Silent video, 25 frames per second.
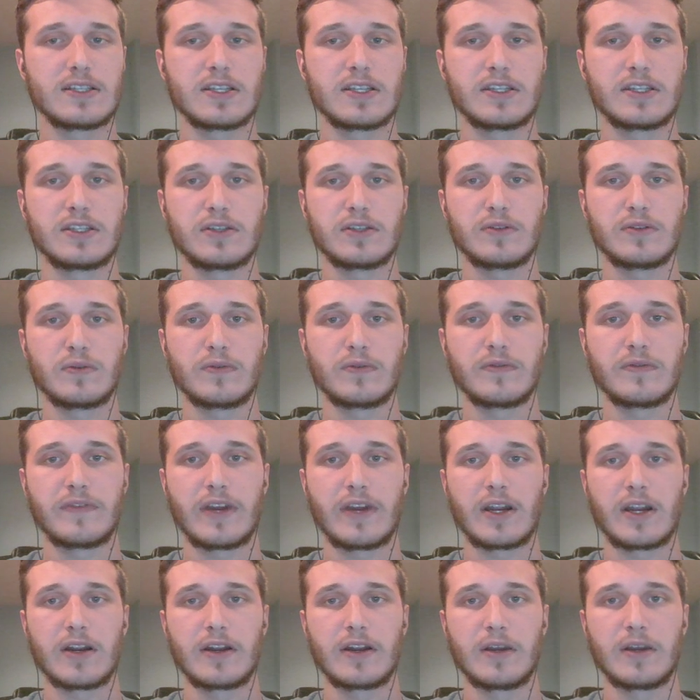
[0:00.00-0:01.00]
to do
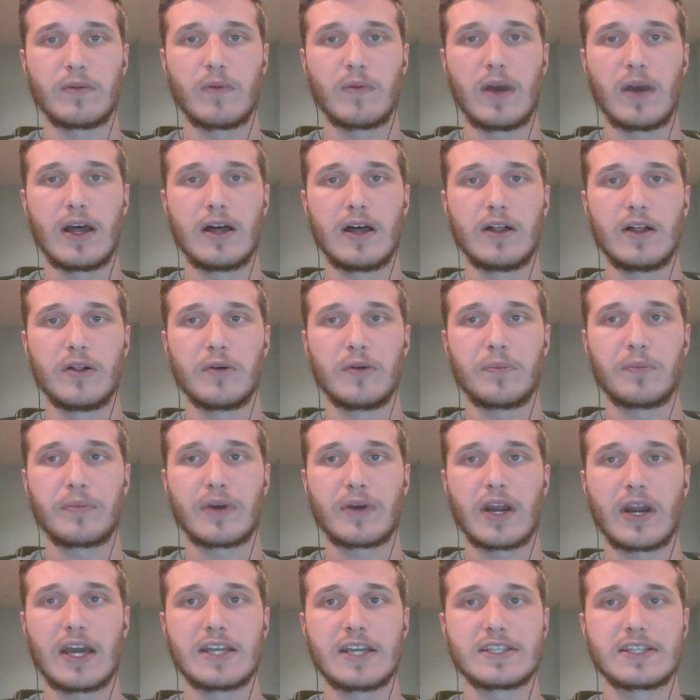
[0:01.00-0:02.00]
very well
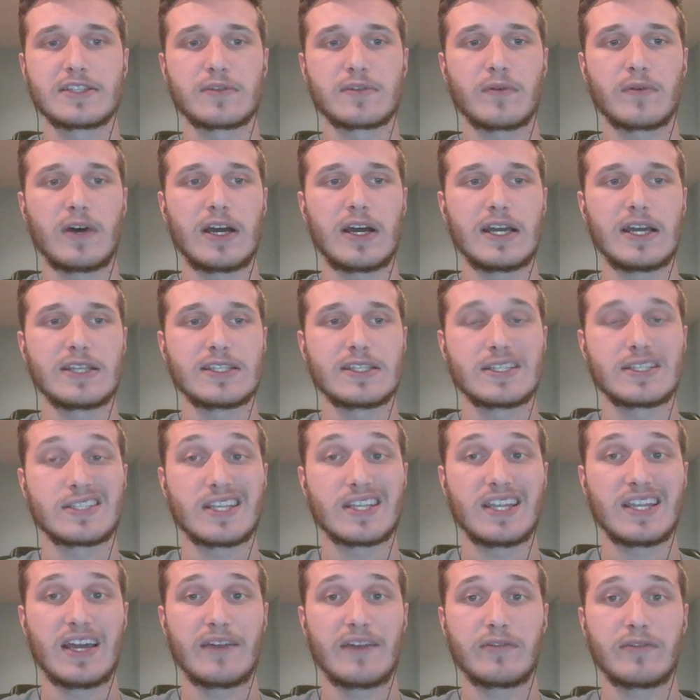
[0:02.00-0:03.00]
price-wise. It
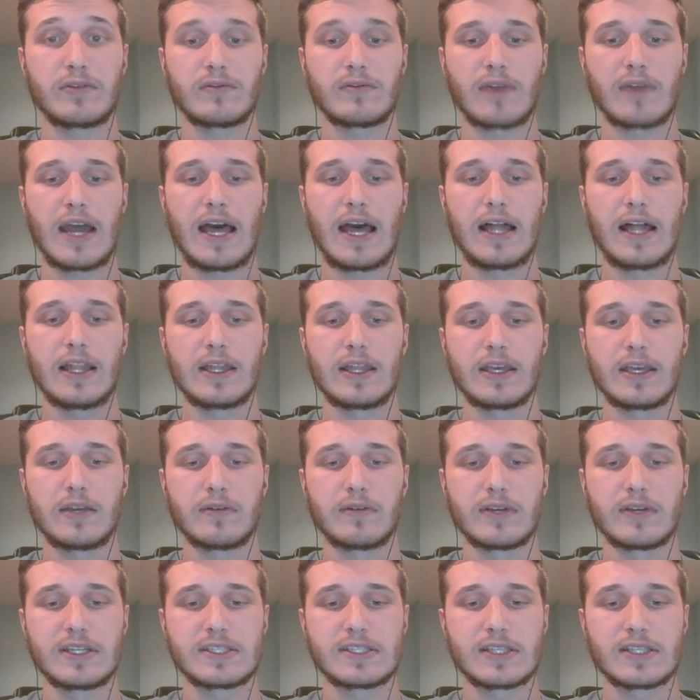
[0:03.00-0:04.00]
did have a rally
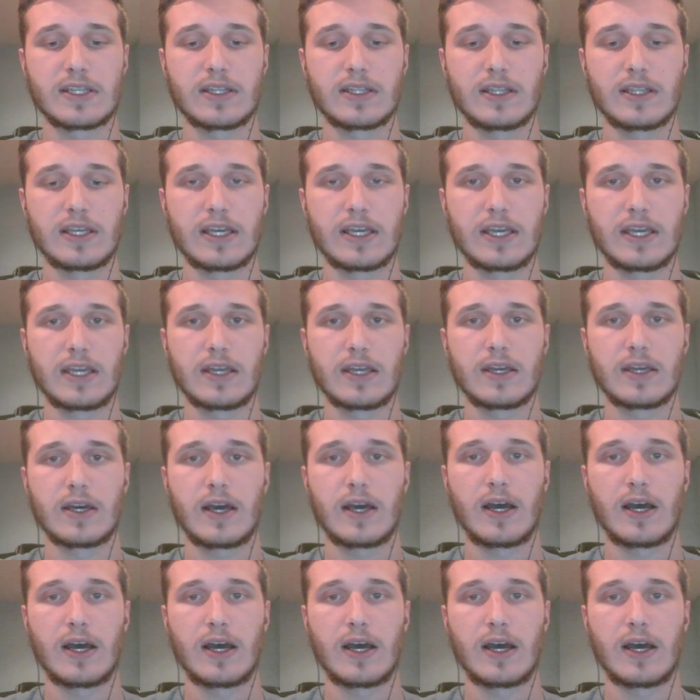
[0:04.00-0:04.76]
recently.